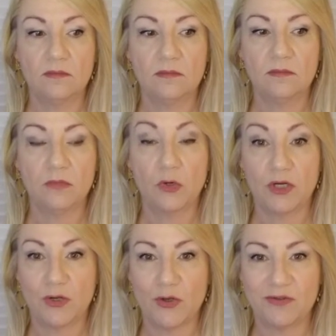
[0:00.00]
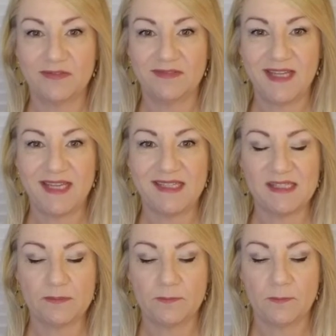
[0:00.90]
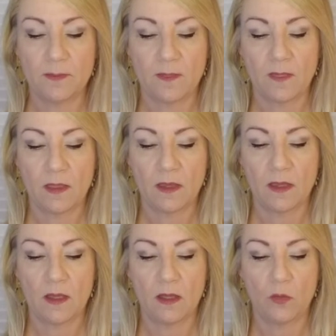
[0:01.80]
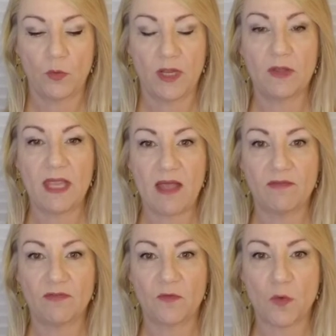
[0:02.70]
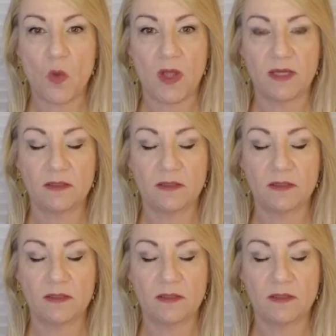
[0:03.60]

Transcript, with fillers: critical needs. We only have it for one.